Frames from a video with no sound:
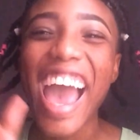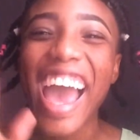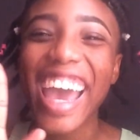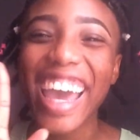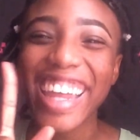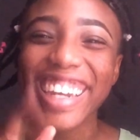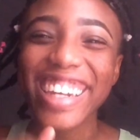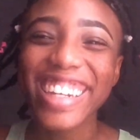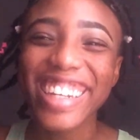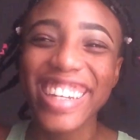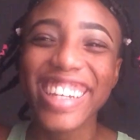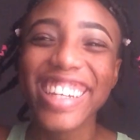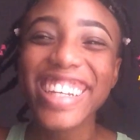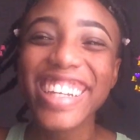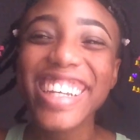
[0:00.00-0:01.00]
And
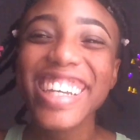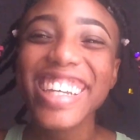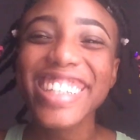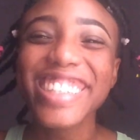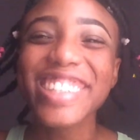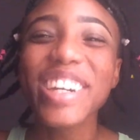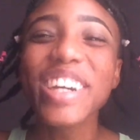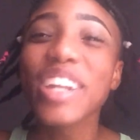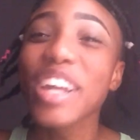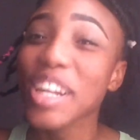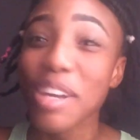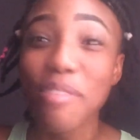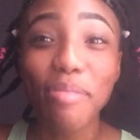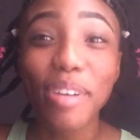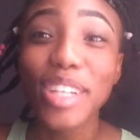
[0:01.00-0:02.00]
turn on
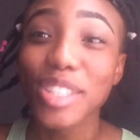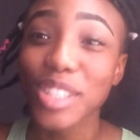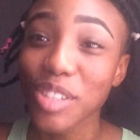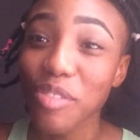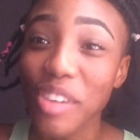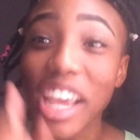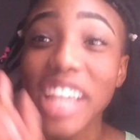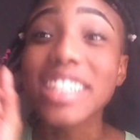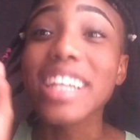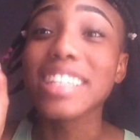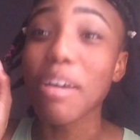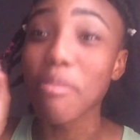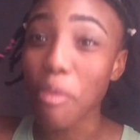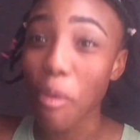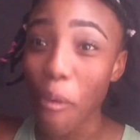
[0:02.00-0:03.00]
your post notifications.
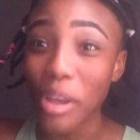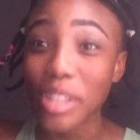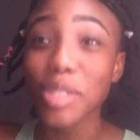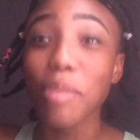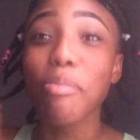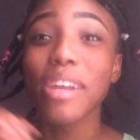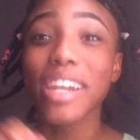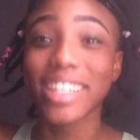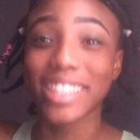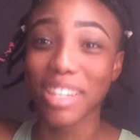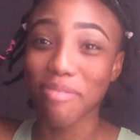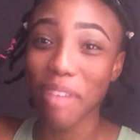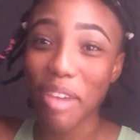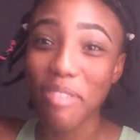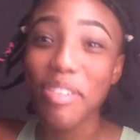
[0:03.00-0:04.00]
I'm going to put this
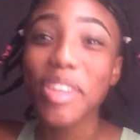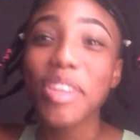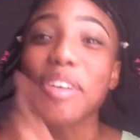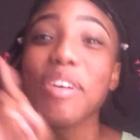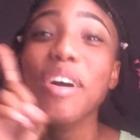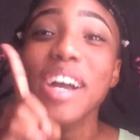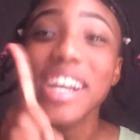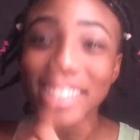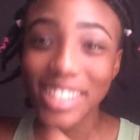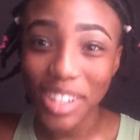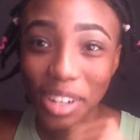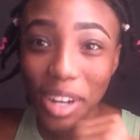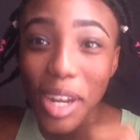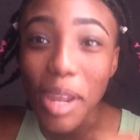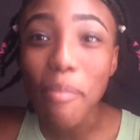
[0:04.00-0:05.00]
in my video.
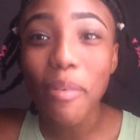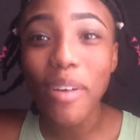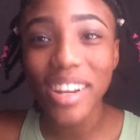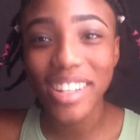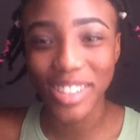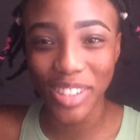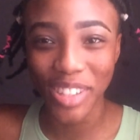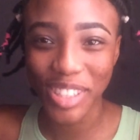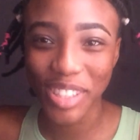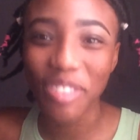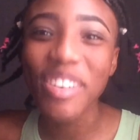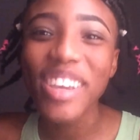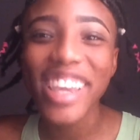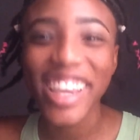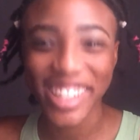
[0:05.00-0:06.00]
Turn on your post
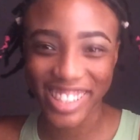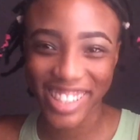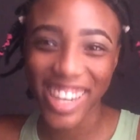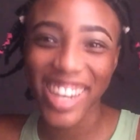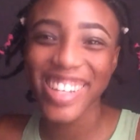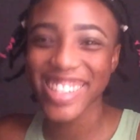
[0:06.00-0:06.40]
notifications.